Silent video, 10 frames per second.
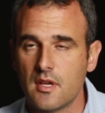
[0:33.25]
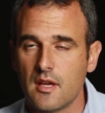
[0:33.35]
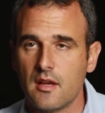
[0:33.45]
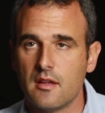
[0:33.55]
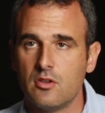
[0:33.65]

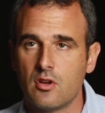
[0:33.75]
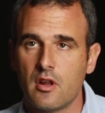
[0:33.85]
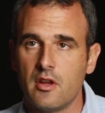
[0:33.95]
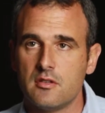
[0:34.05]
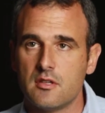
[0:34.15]
to
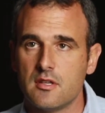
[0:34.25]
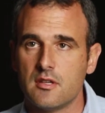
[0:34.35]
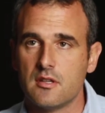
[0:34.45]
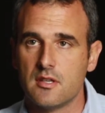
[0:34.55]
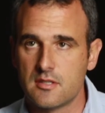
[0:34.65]
close
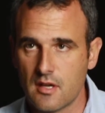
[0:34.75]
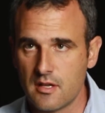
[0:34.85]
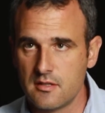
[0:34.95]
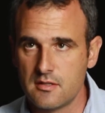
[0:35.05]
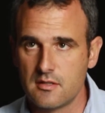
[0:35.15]
the
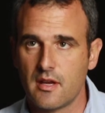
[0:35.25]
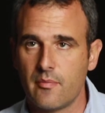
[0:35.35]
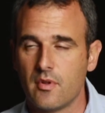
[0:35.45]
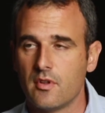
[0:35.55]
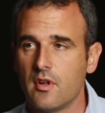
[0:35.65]
sides
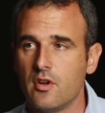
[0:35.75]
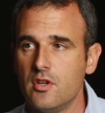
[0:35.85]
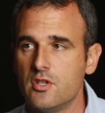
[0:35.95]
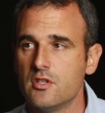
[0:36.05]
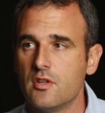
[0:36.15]
up until it
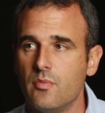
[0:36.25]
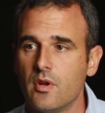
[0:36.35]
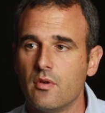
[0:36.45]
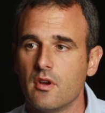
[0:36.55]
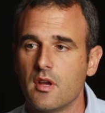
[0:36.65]
reaches the
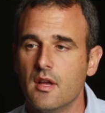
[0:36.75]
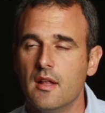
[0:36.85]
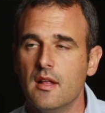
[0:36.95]
brickwork.